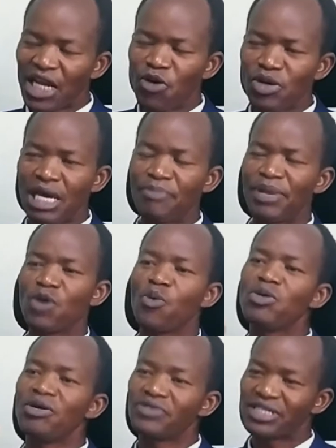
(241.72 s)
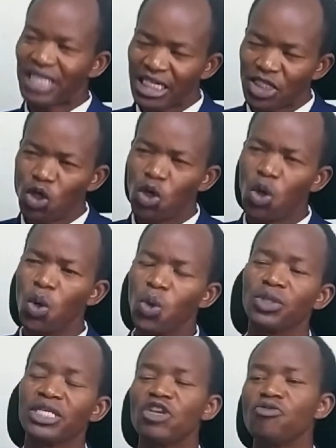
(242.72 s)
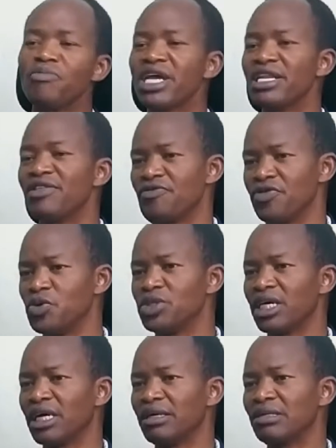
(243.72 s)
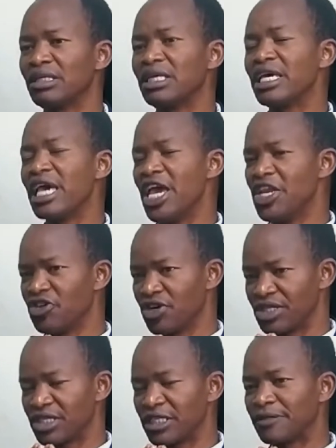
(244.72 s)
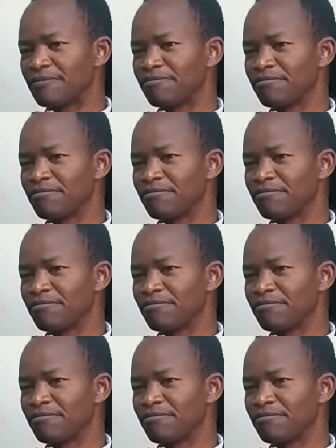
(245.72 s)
can only happen when you have set goals and you made the future interesting.